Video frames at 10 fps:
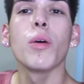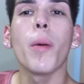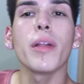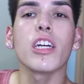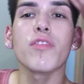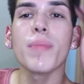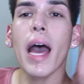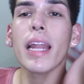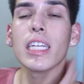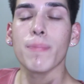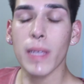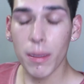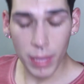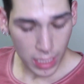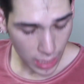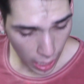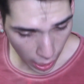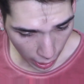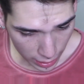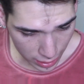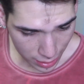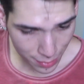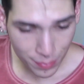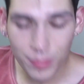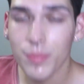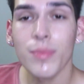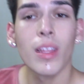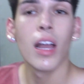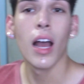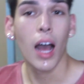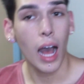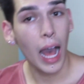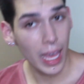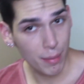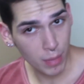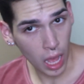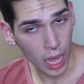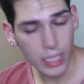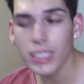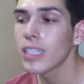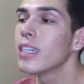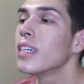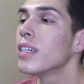So what we learned from that is PME is hot. I am not.